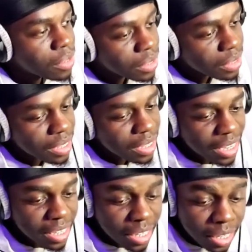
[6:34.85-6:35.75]
And yeah, to
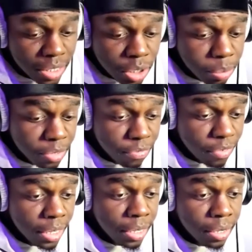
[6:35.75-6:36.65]
be fair,
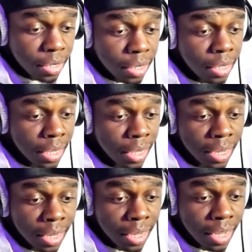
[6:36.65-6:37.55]
yeah, I
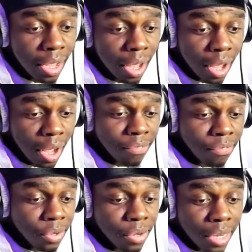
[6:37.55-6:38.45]
feel like a lot of
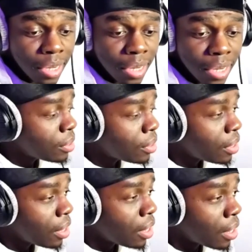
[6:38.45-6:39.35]
people
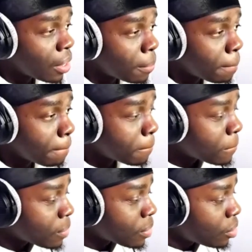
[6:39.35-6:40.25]

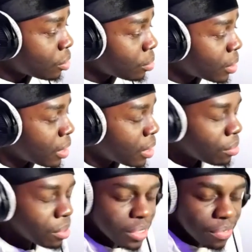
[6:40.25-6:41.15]
who are, what is it,
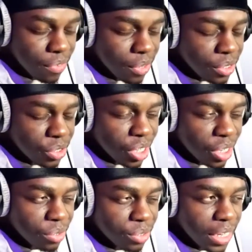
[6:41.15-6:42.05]
first gen or second
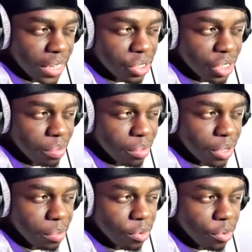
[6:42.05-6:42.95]
gen immigrants
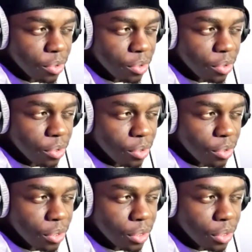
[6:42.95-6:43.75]
where you're born